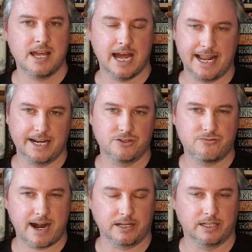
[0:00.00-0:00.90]
and then a
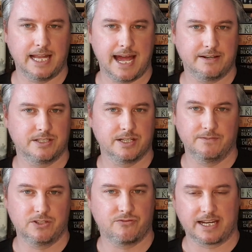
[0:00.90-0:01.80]
dragon lands and
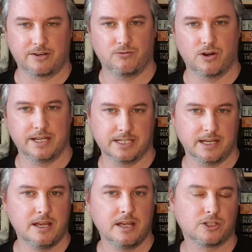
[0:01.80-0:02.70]
the dragon rider
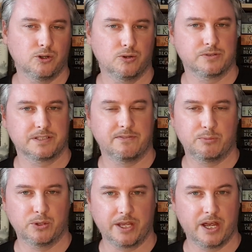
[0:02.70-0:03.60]
calls the boy